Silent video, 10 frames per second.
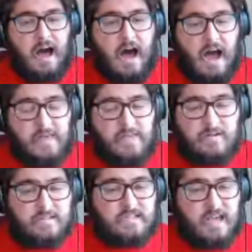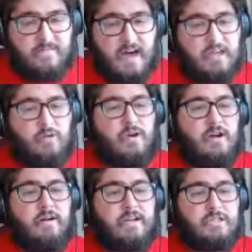I think there's a slight value
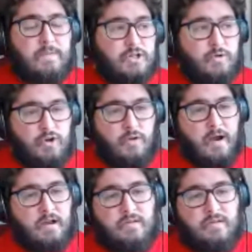here, especially when you compare it